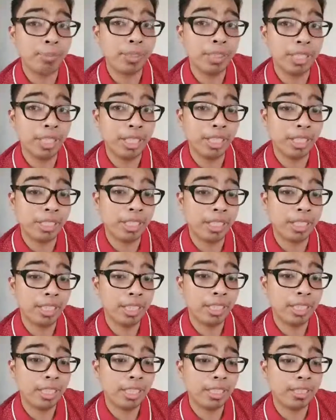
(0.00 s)

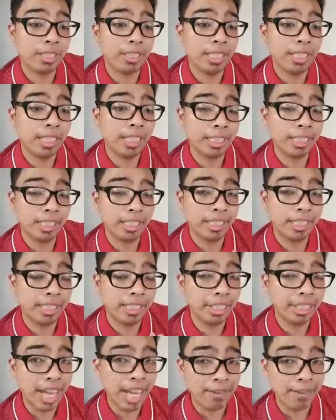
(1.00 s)

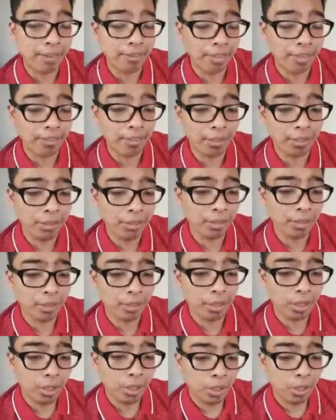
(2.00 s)
their half of the vote
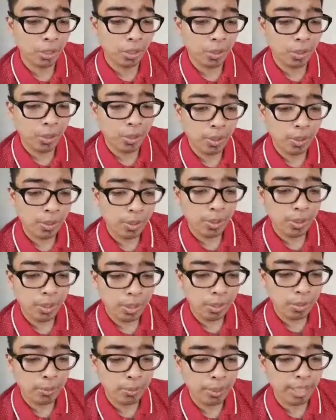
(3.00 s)

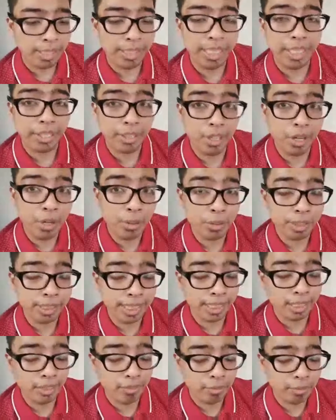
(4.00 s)
with their own
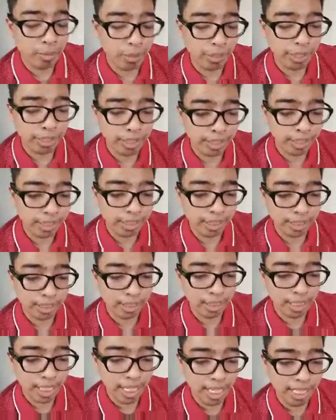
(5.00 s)
set of
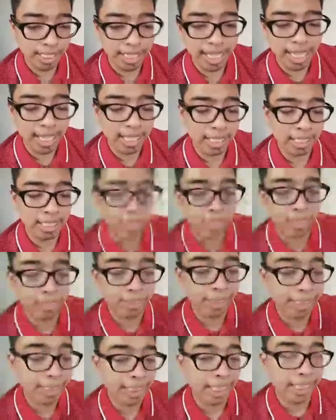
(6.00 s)
points. And then, in
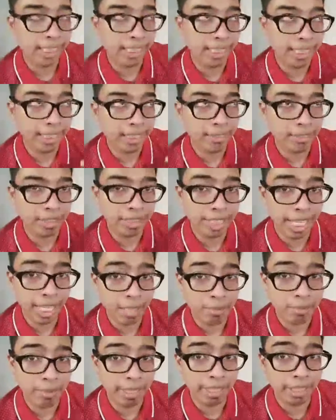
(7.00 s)
case of a
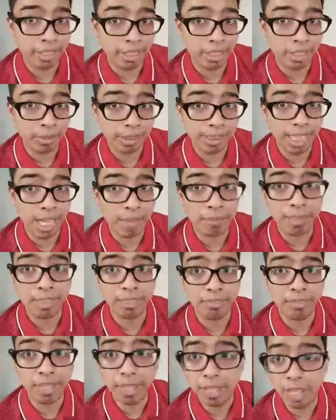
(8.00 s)
tiebreaker, which
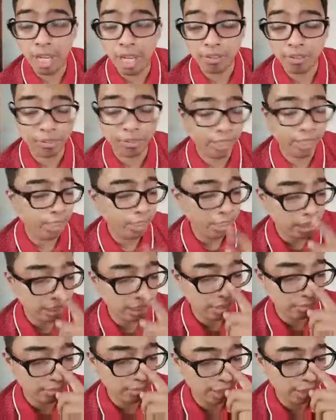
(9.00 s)
happens very often
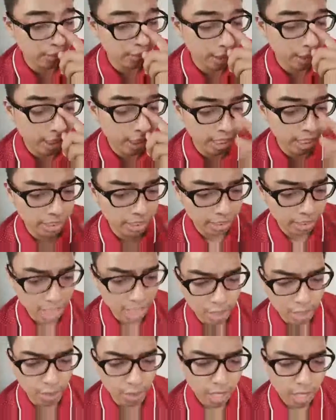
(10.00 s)
in Festival de
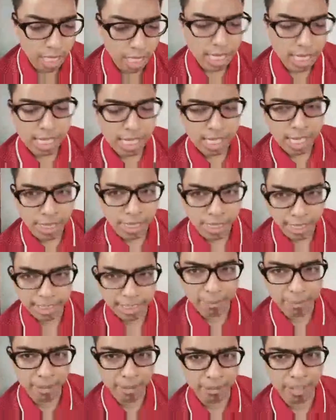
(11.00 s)
Cansao,
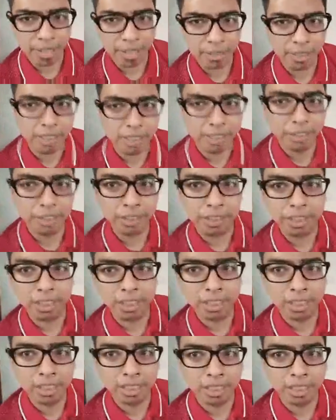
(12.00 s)
this time around,
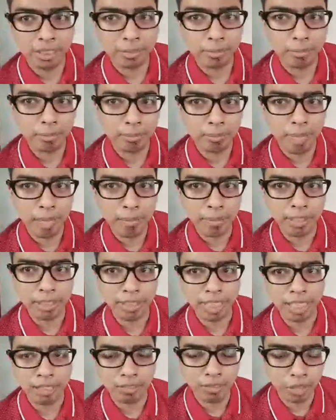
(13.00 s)
the public
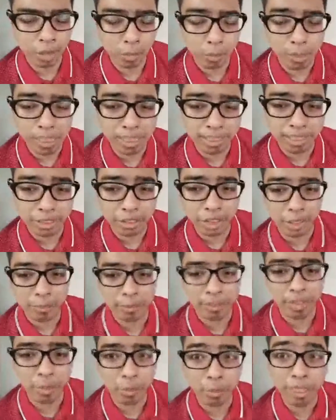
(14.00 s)
televote will
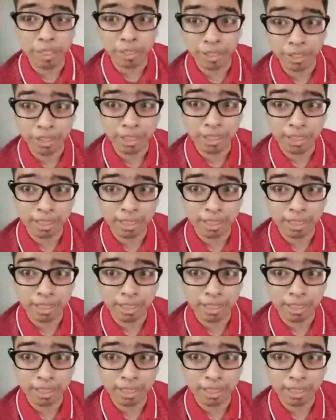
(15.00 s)
determine the winner